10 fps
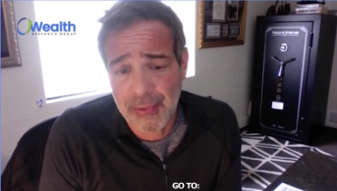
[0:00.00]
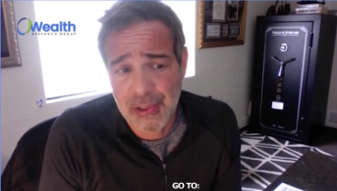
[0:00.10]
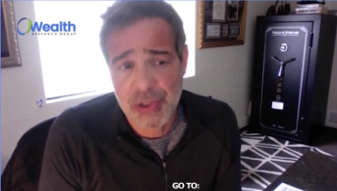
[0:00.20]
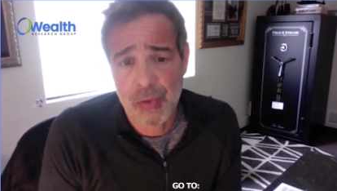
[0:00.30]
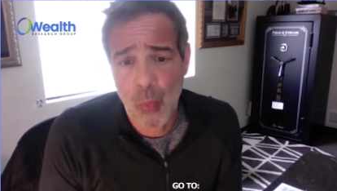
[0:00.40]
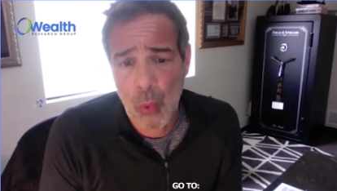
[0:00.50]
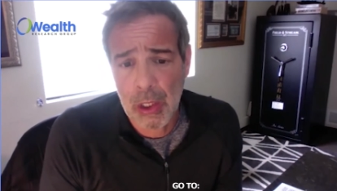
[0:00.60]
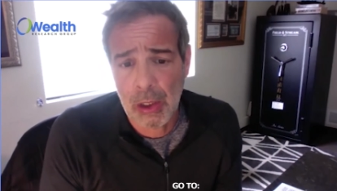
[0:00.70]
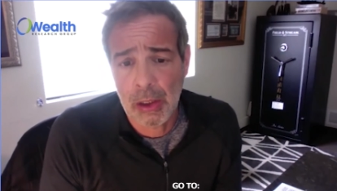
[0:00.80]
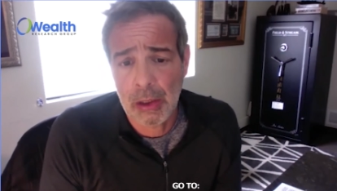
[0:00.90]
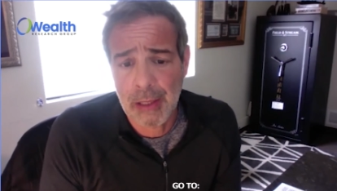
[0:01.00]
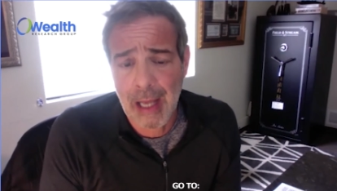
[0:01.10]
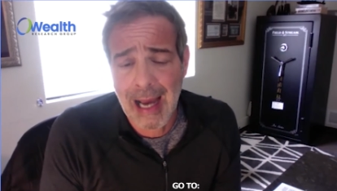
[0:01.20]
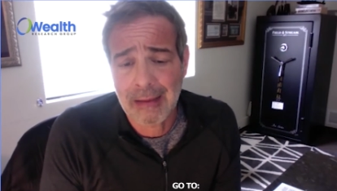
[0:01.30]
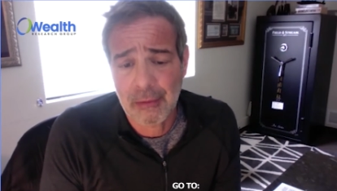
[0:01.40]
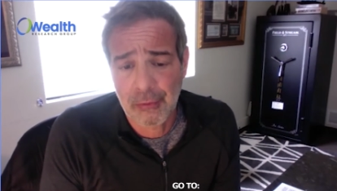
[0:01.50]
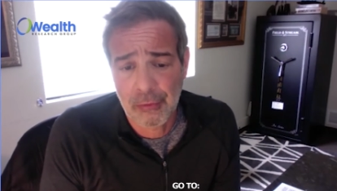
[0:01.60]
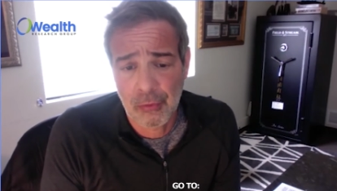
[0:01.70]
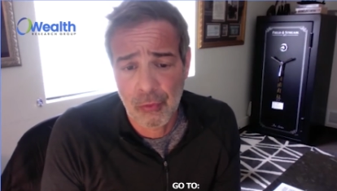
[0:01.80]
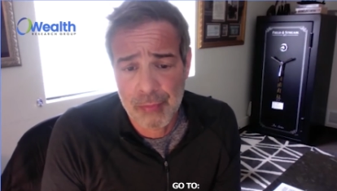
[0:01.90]
competition, will not
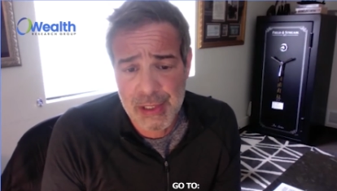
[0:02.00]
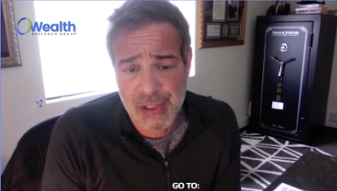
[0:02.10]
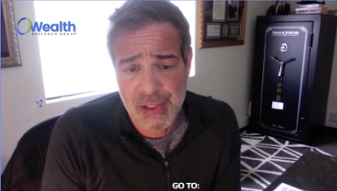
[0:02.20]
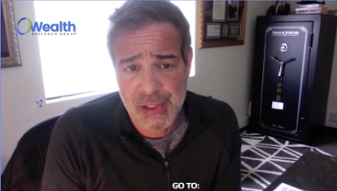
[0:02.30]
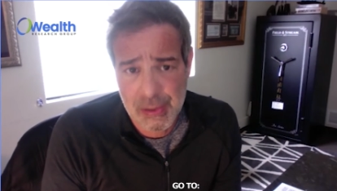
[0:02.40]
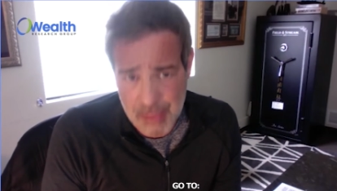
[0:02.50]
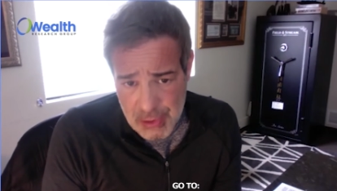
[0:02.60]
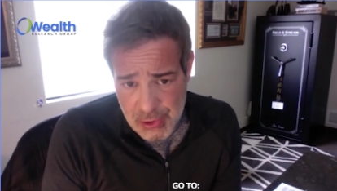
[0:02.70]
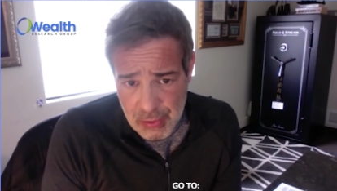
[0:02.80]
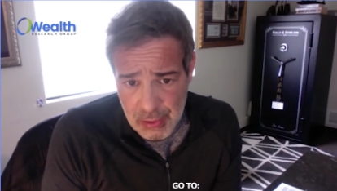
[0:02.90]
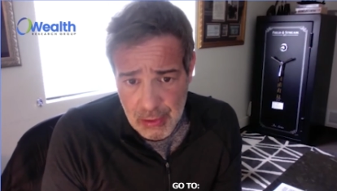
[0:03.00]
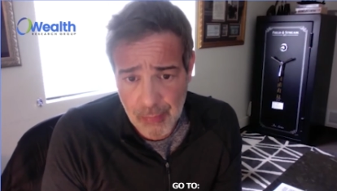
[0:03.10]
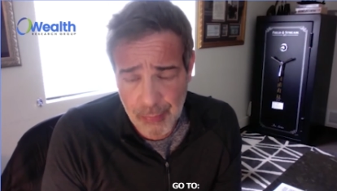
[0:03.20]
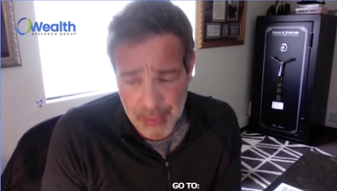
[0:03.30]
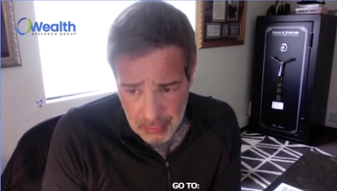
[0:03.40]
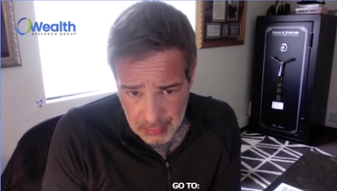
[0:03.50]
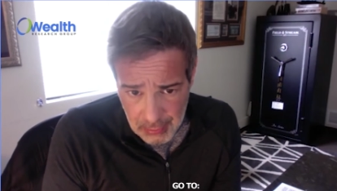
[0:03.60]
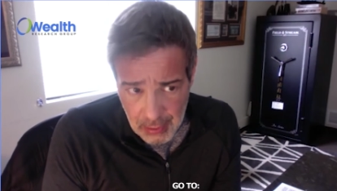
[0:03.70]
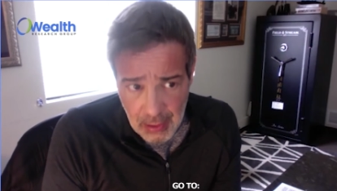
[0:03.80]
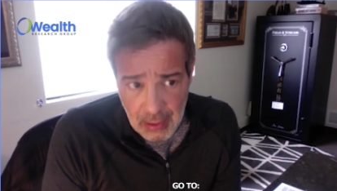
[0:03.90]
do business in Minnesota,
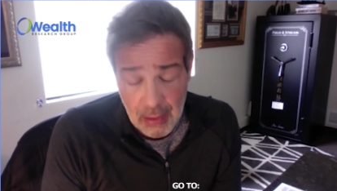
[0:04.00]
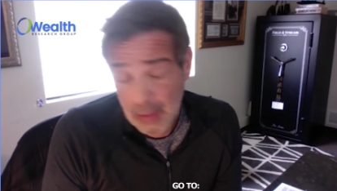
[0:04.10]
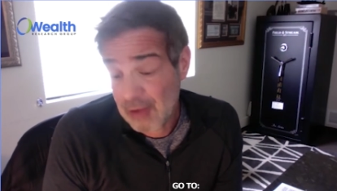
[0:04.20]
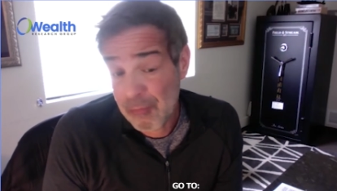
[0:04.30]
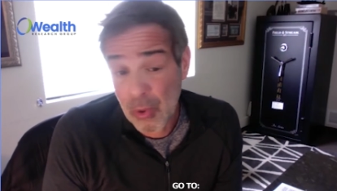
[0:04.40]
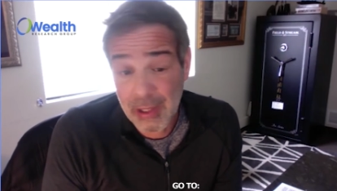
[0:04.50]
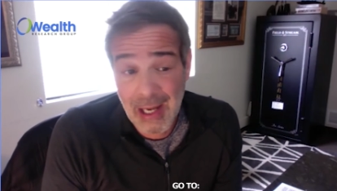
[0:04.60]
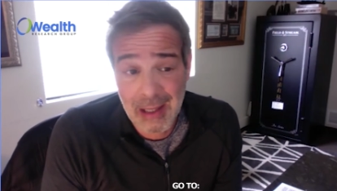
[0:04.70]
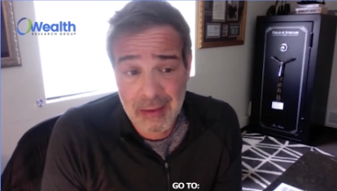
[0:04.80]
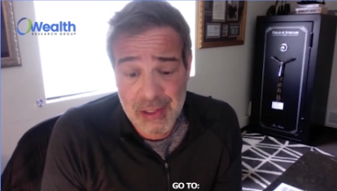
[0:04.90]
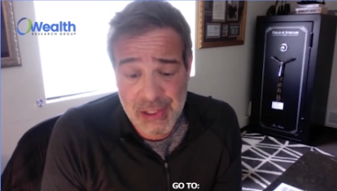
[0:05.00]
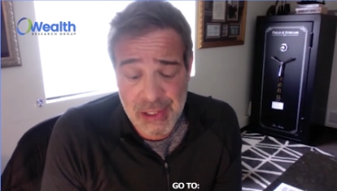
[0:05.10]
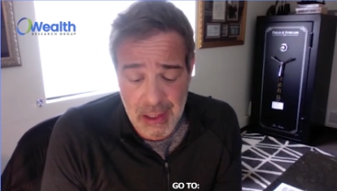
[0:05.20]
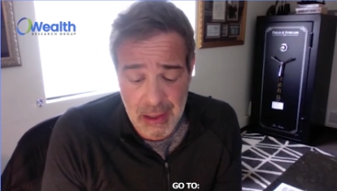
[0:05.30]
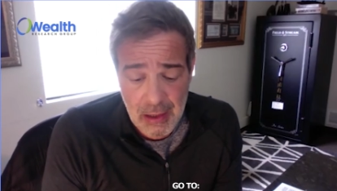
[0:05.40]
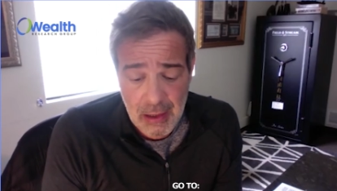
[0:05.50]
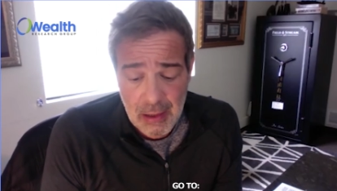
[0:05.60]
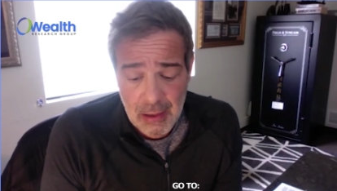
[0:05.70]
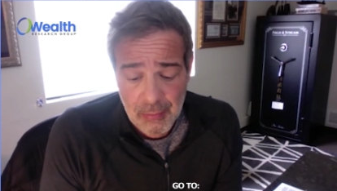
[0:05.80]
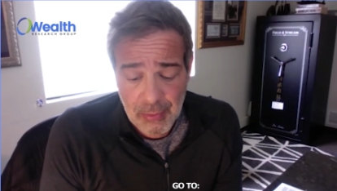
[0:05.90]
period. They've boycotted the state
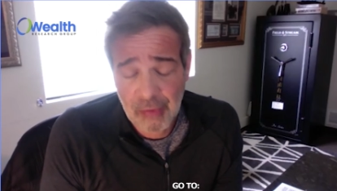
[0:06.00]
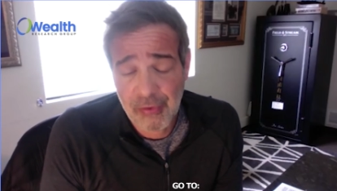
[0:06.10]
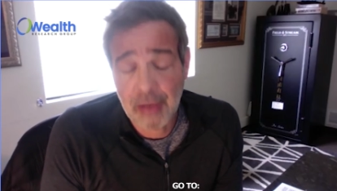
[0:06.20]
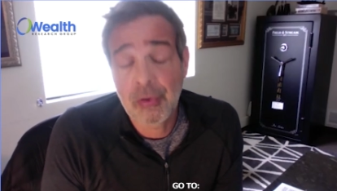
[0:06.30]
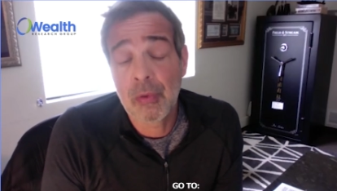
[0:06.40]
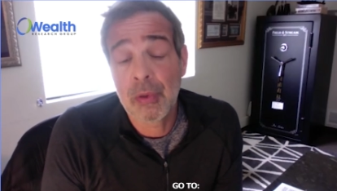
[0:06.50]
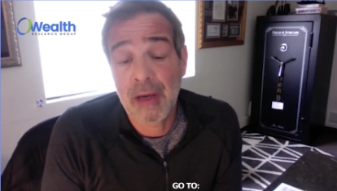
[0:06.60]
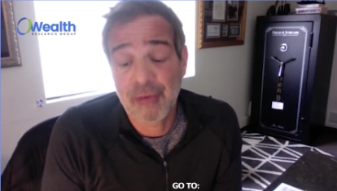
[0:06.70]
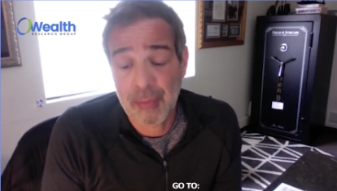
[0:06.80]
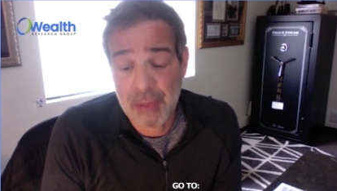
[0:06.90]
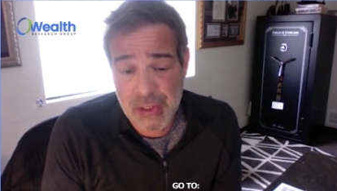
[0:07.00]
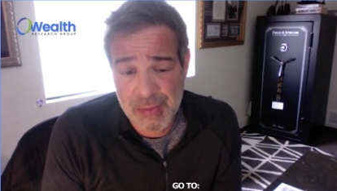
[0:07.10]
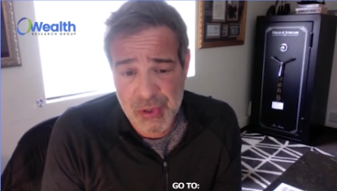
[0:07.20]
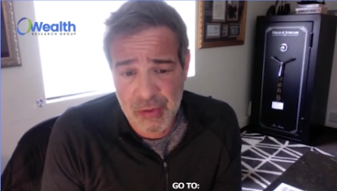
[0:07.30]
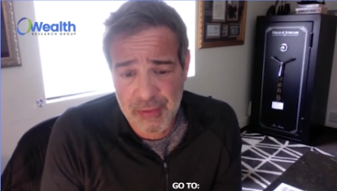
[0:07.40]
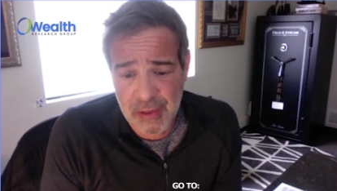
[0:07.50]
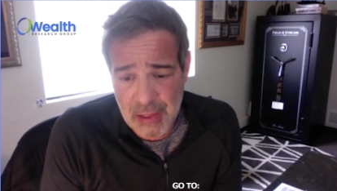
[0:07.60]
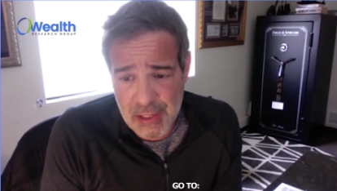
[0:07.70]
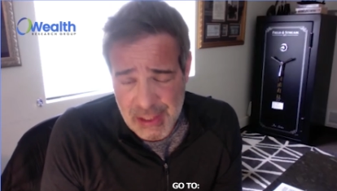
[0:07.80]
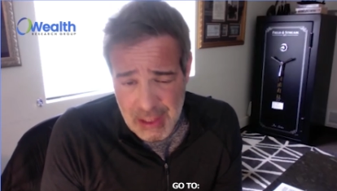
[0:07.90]
because they too would have to be
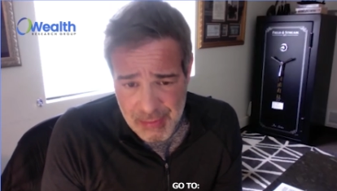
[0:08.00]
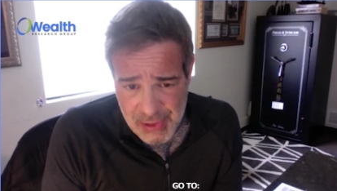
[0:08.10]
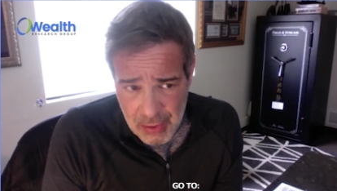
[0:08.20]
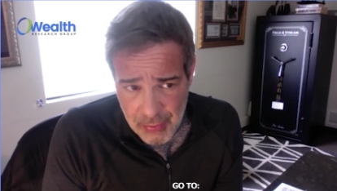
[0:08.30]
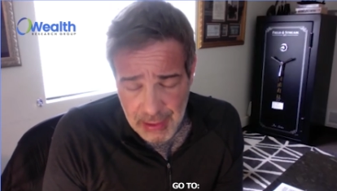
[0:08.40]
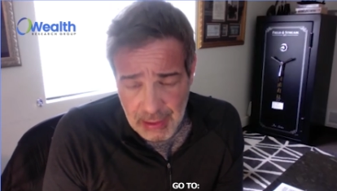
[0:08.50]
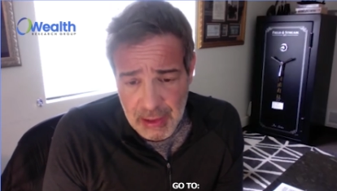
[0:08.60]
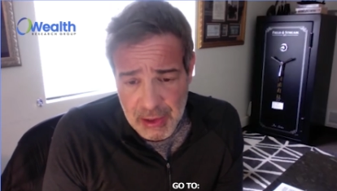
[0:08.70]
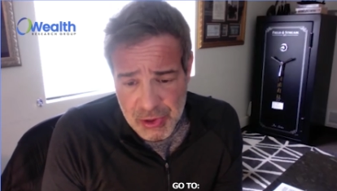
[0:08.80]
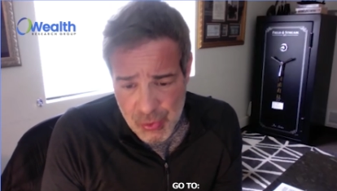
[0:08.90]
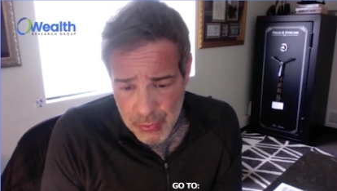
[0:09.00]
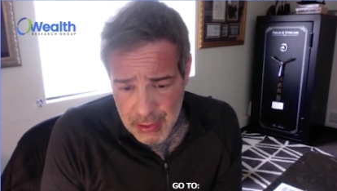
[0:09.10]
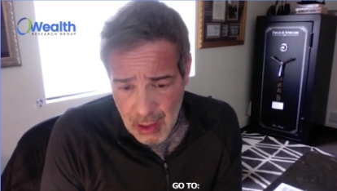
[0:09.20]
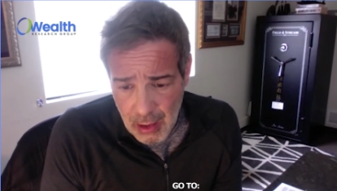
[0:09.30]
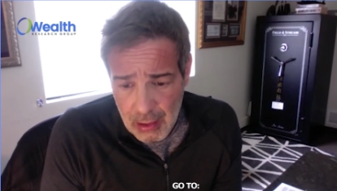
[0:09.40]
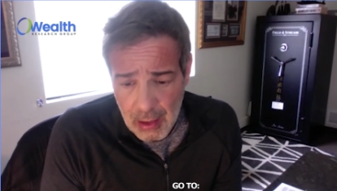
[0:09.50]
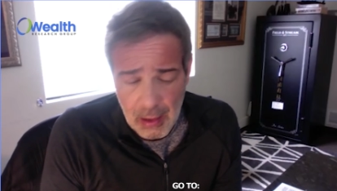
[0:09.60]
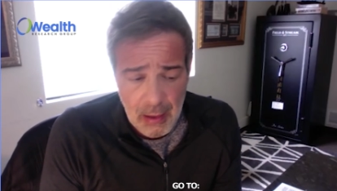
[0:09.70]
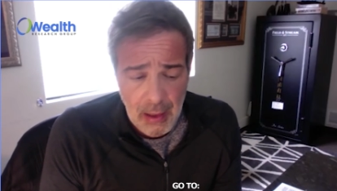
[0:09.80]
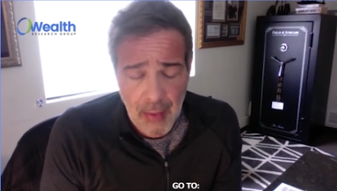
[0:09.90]
subservient to the same set of regulations we are.
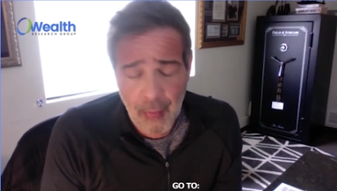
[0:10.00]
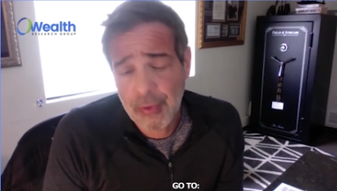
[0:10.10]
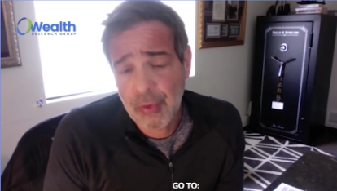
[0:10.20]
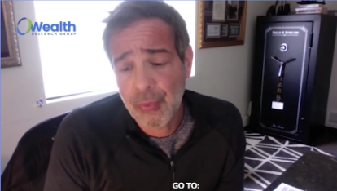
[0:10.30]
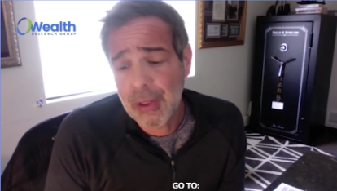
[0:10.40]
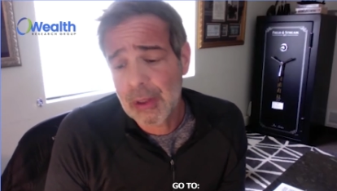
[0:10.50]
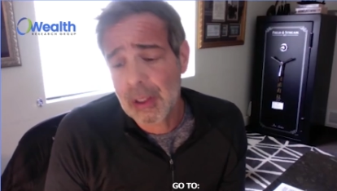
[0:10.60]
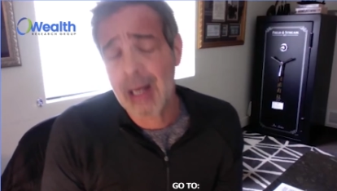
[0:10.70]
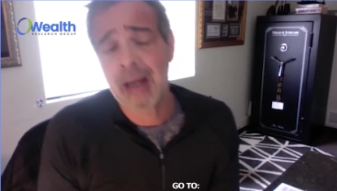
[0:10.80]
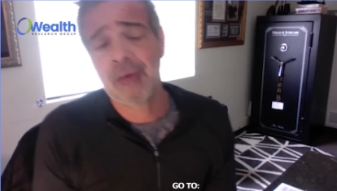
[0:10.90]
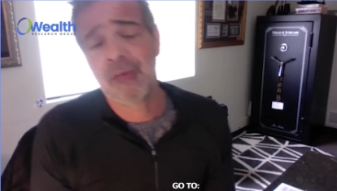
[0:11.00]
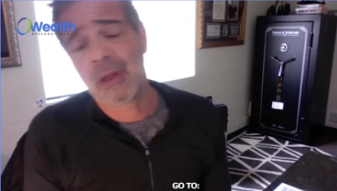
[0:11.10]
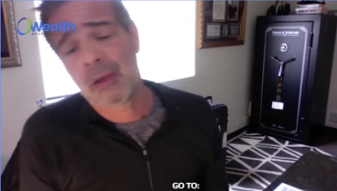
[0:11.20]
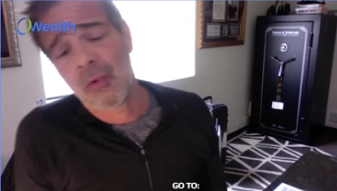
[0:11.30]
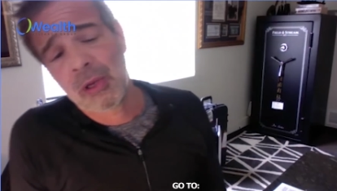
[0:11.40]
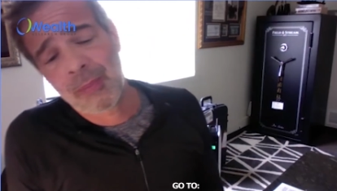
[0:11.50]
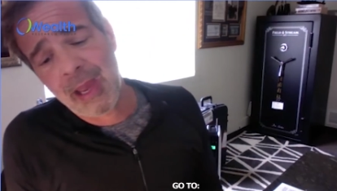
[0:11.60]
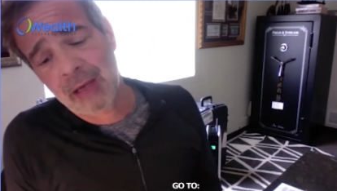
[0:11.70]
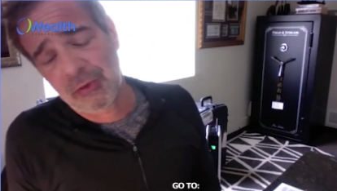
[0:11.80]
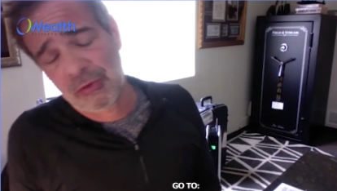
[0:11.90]
And when you realize that going